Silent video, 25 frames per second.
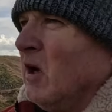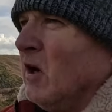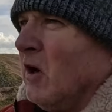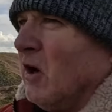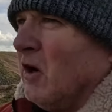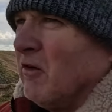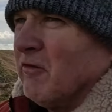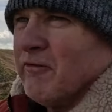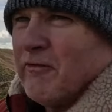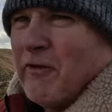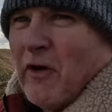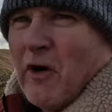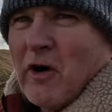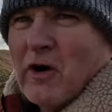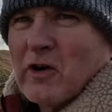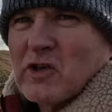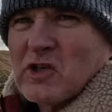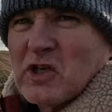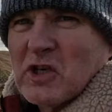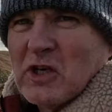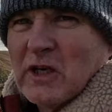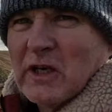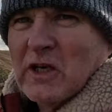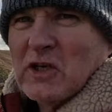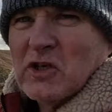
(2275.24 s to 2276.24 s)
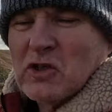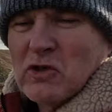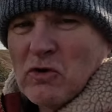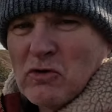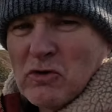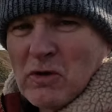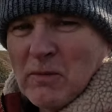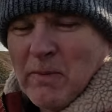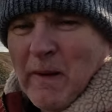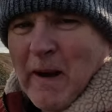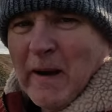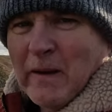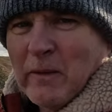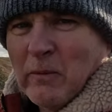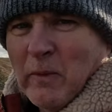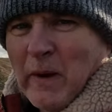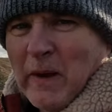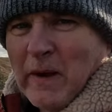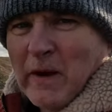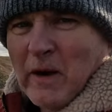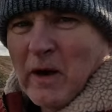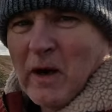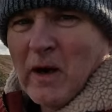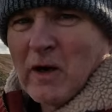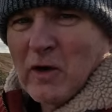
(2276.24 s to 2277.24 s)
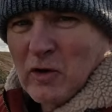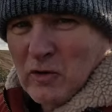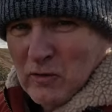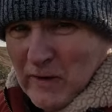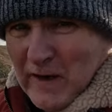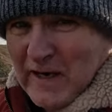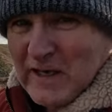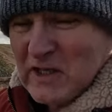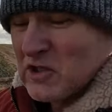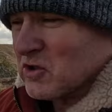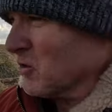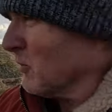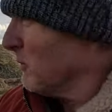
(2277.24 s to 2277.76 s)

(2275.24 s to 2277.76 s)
unfortunately due to bad weather crashed